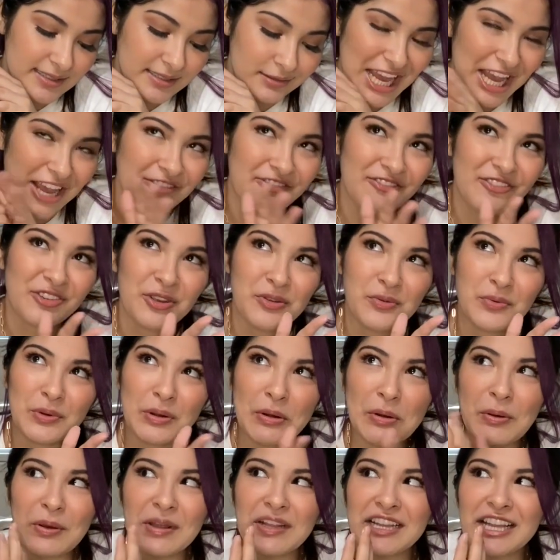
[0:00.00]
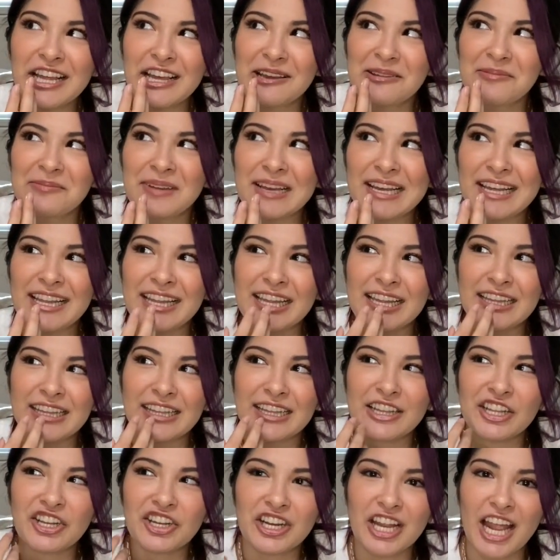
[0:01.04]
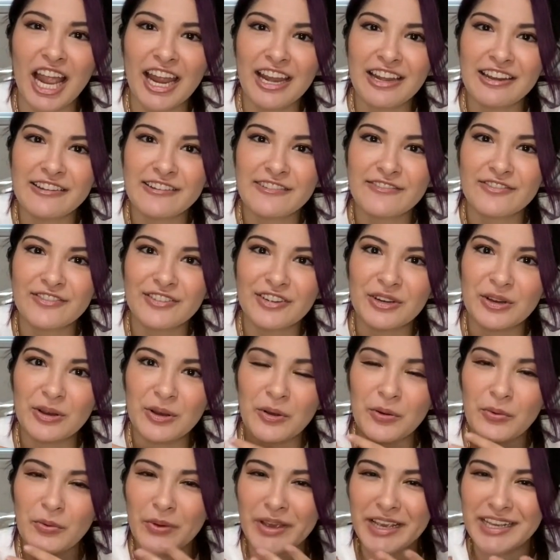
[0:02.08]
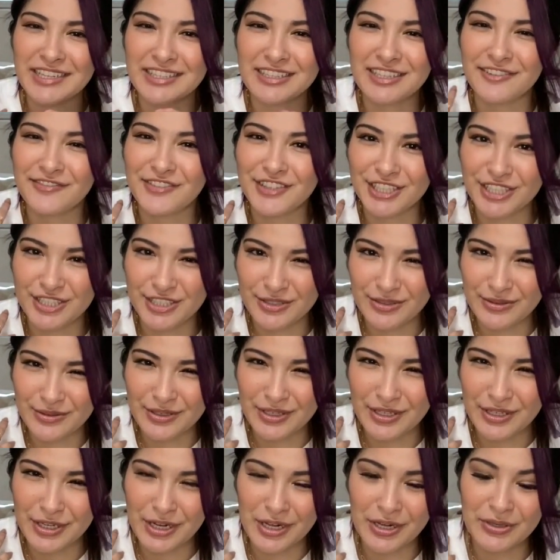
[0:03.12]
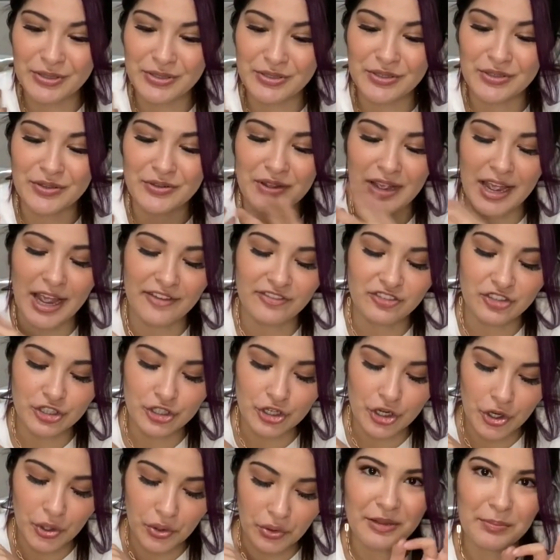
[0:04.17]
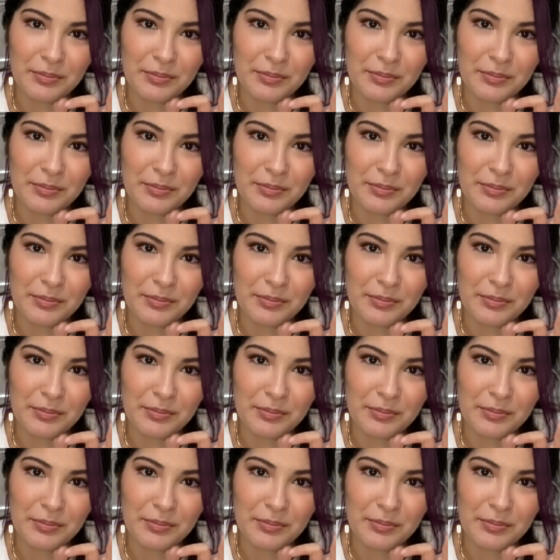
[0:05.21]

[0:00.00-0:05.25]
if you ruin them, then they're kind of a waste of a shoe, you know? So you have to know the